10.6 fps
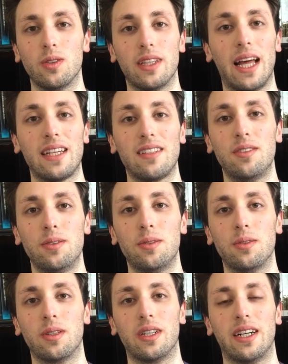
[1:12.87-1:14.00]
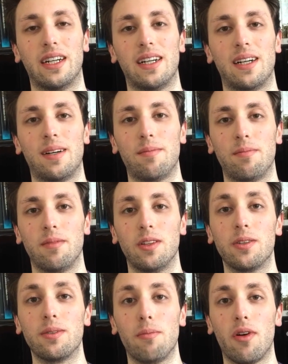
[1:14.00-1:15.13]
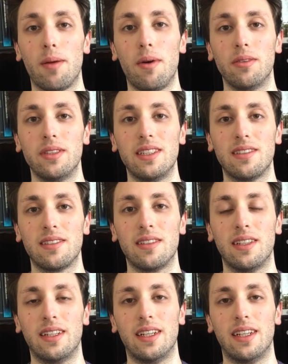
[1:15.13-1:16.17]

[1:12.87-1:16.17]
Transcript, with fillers: would like to learn more about this,